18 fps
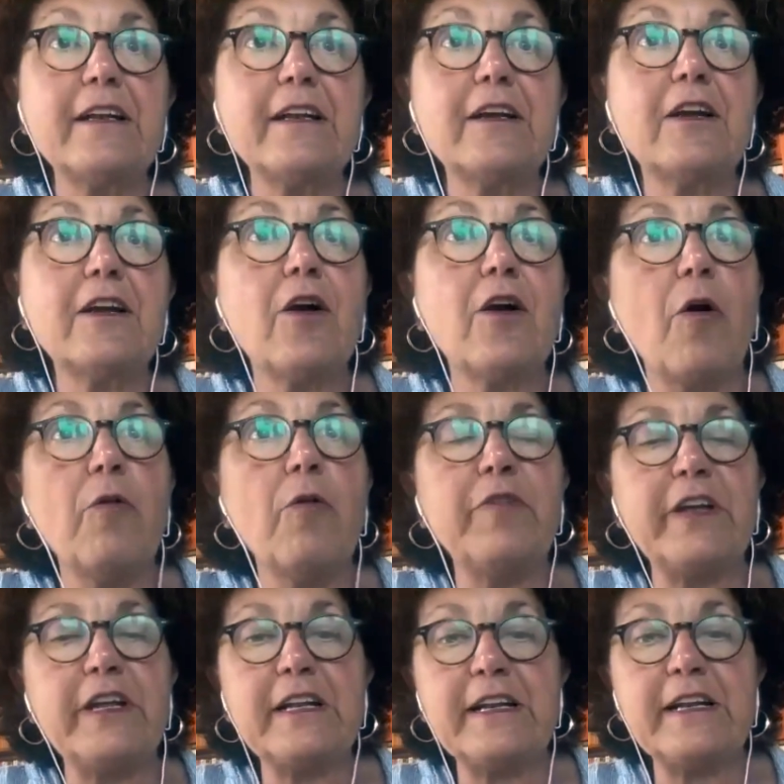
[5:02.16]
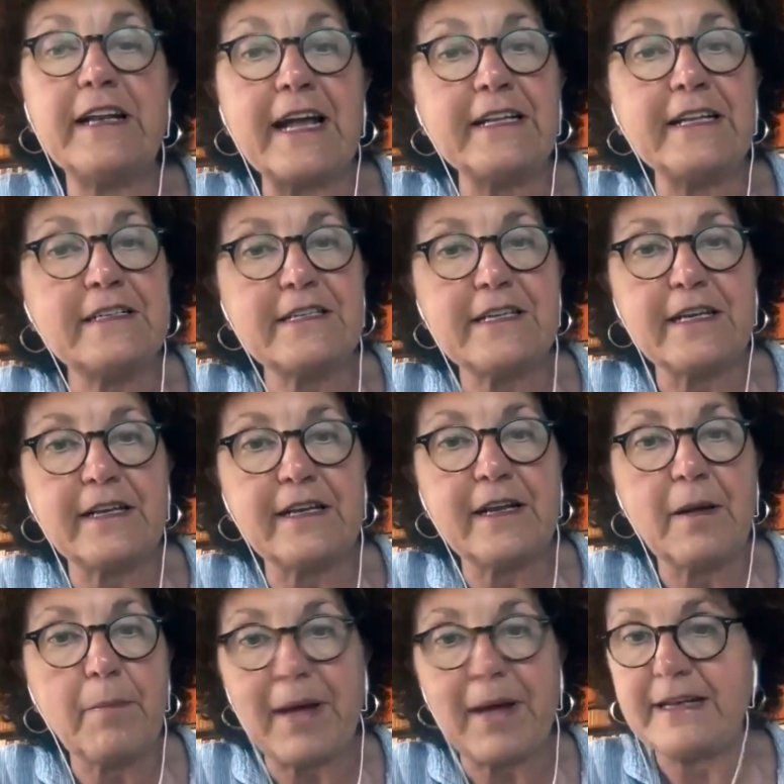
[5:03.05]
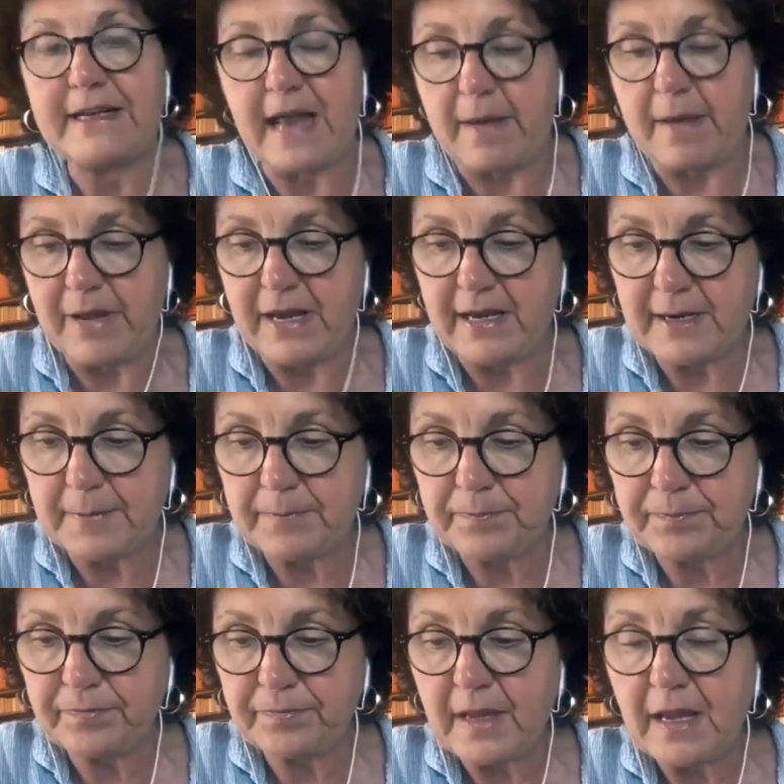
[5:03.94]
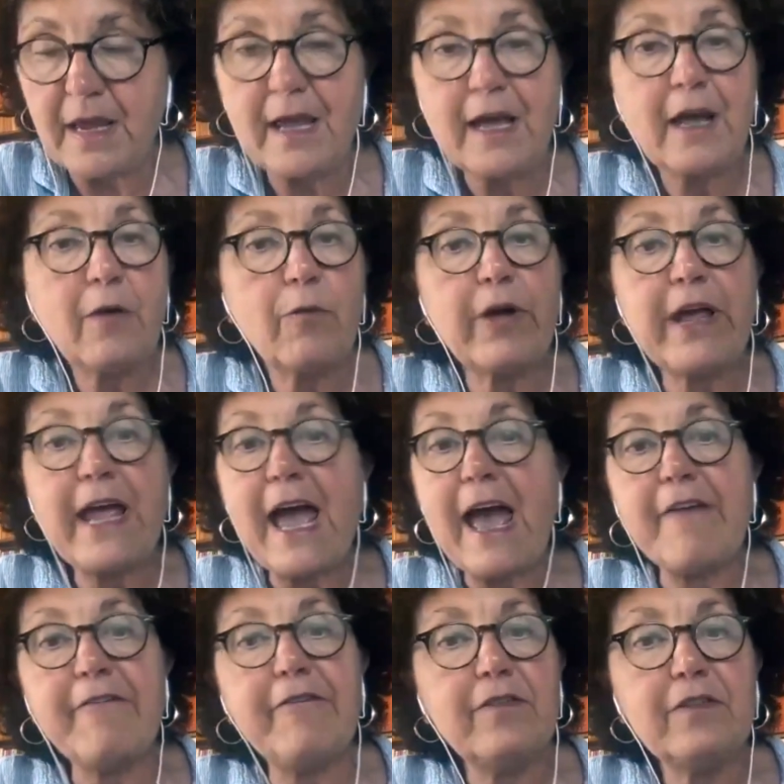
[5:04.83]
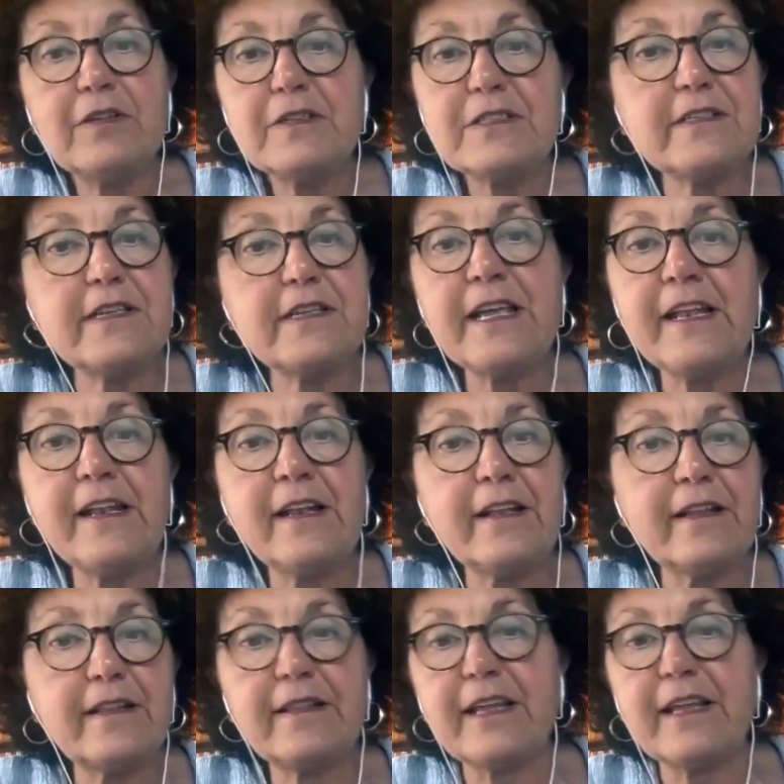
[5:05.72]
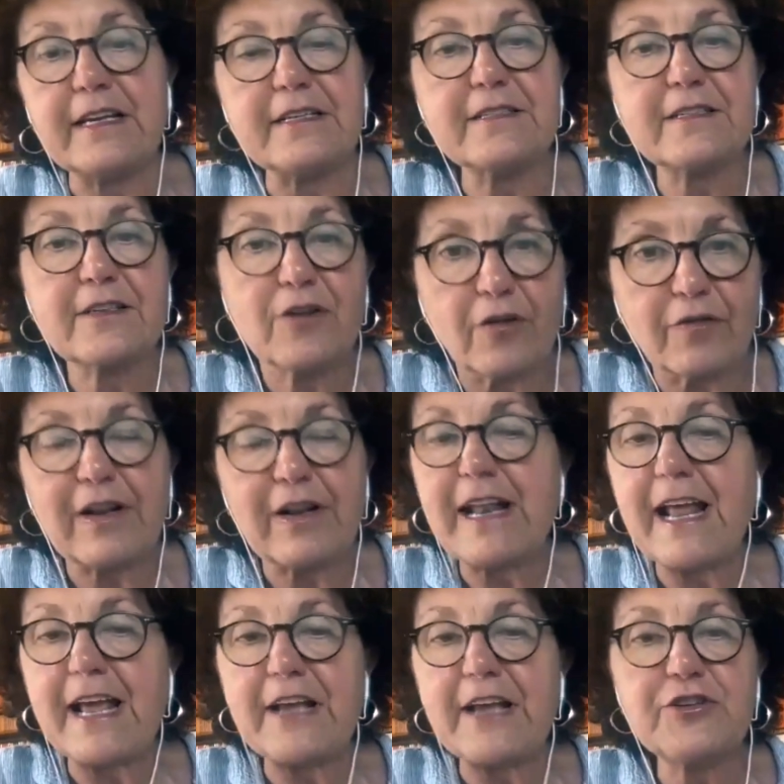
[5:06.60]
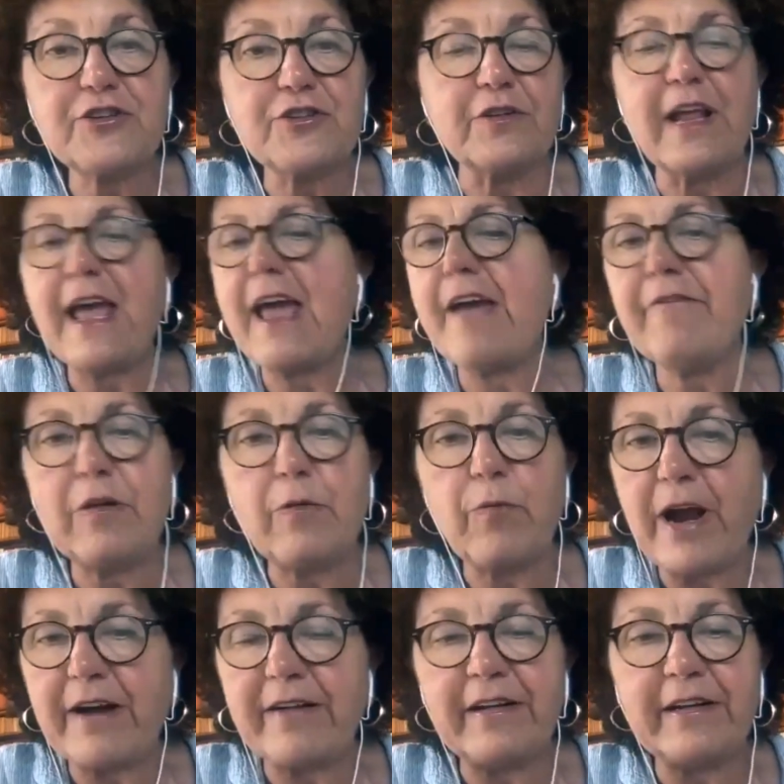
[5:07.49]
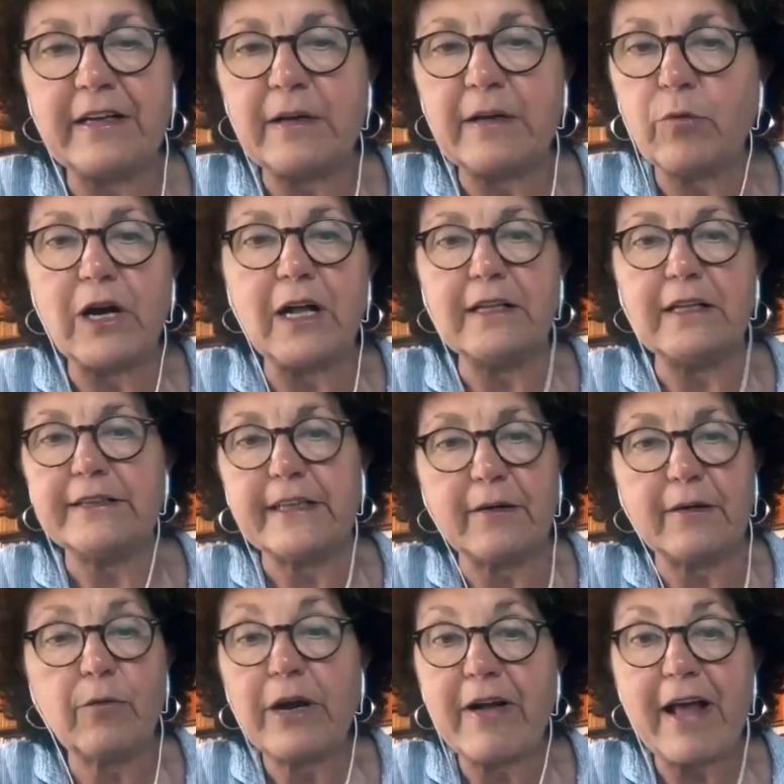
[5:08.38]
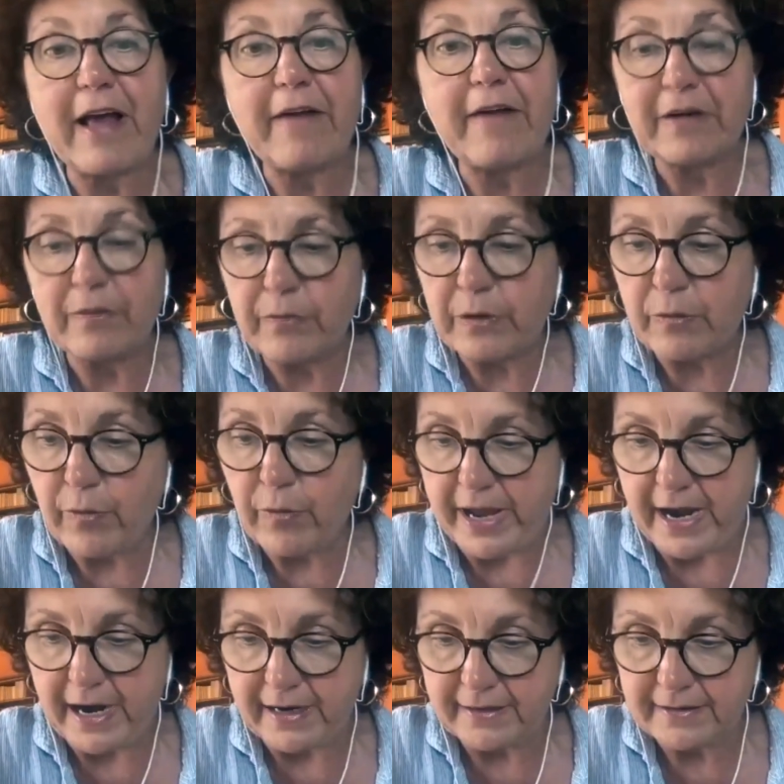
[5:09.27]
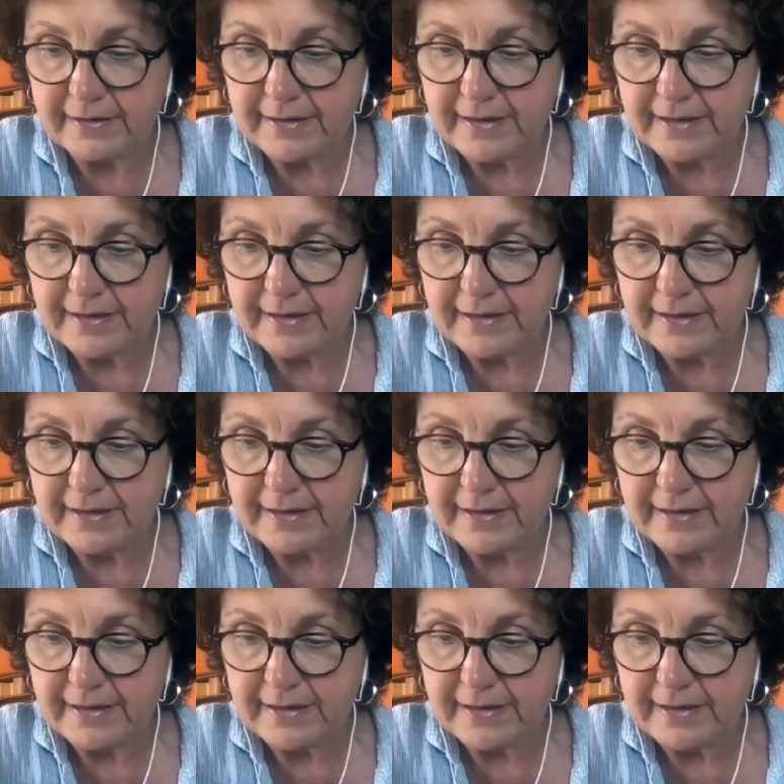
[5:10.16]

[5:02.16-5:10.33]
COVID-19 pandemic. We have seen this correlation everywhere in the world, wherever we were.